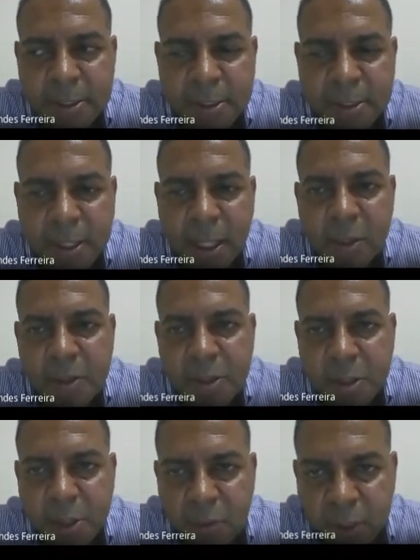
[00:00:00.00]
chaos
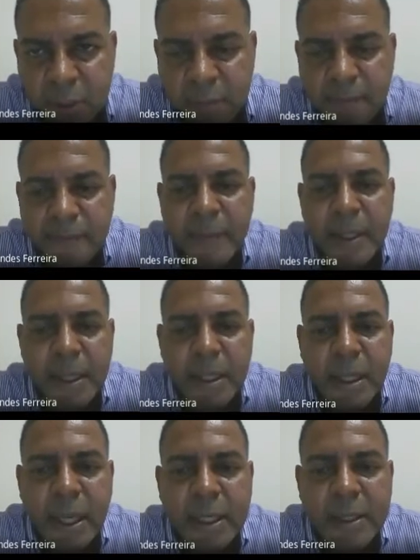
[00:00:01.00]
theory,
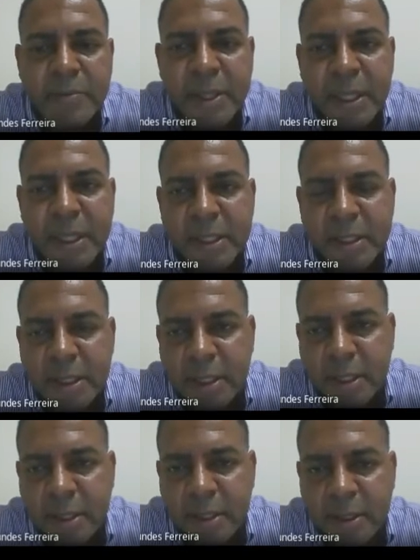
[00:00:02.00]
and brings
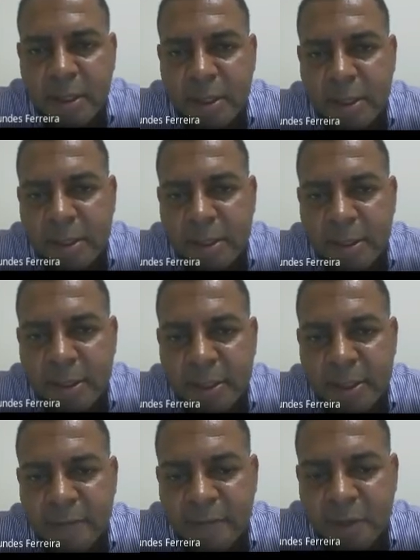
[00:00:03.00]

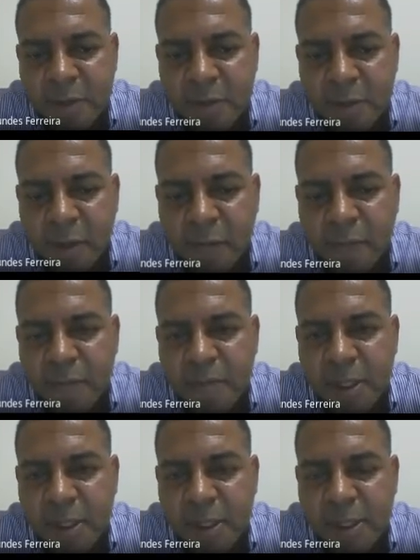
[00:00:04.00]
this feature of
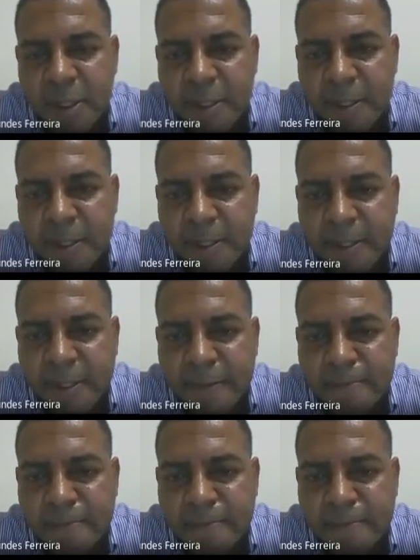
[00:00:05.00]
be